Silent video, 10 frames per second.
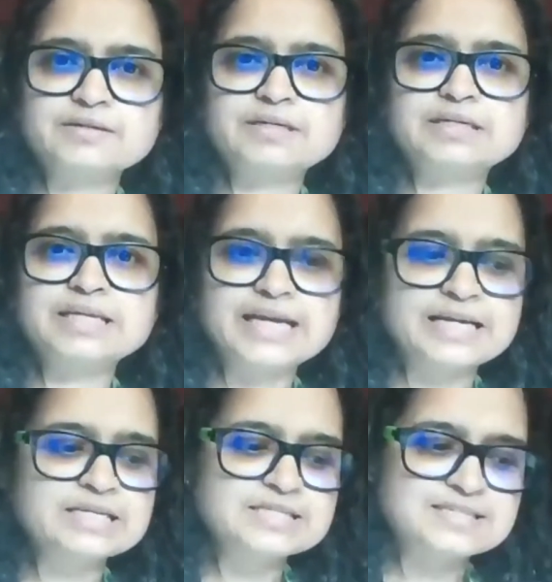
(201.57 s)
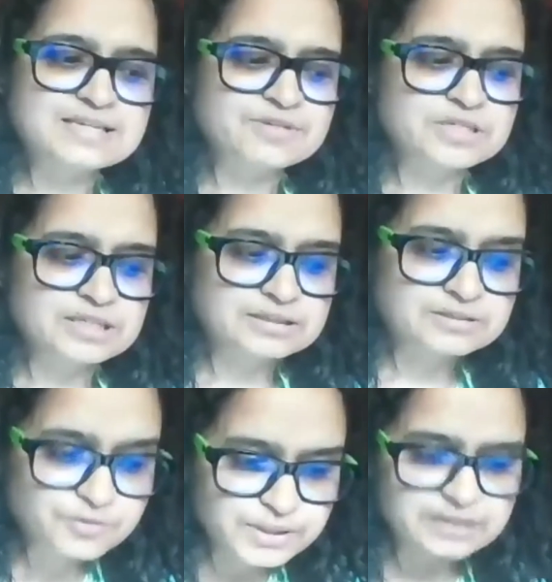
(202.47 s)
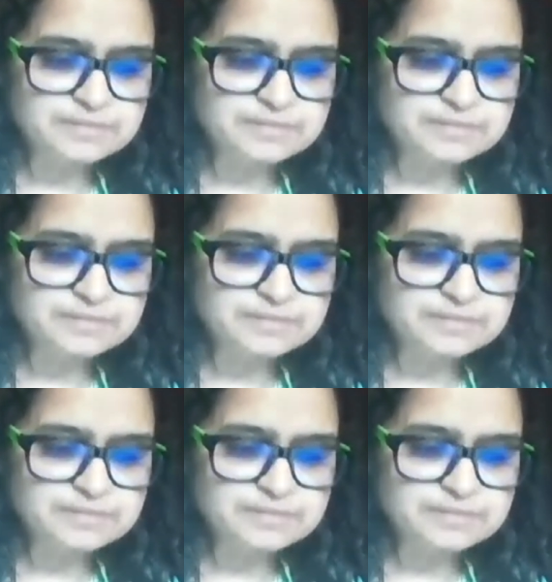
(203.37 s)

in 1873.